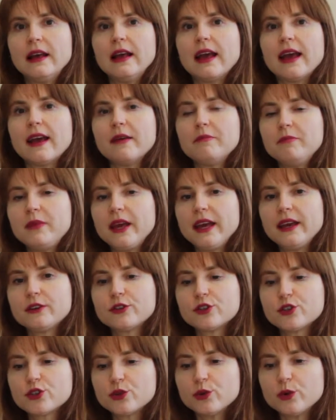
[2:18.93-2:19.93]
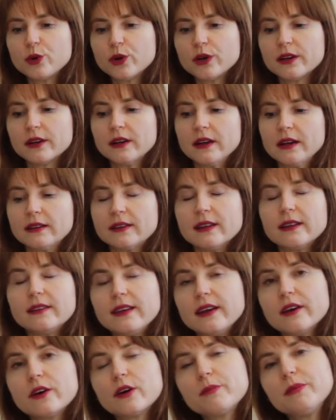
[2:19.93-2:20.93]
and make sure that
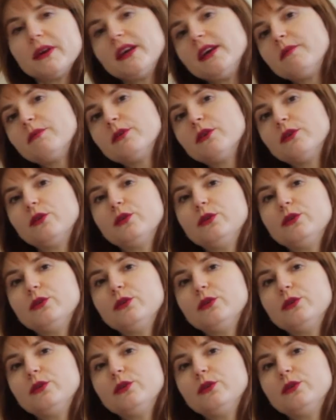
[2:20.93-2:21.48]
there are people